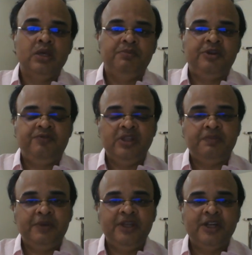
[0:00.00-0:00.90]
between the
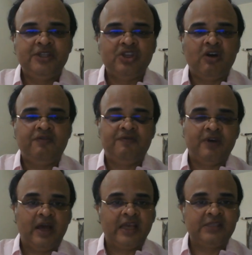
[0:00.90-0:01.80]
periods of
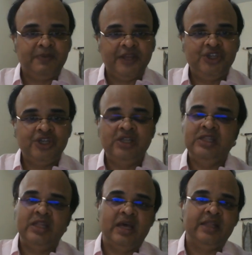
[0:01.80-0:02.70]
expansion,
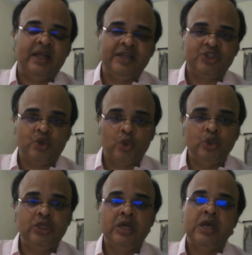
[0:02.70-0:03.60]
that is growth,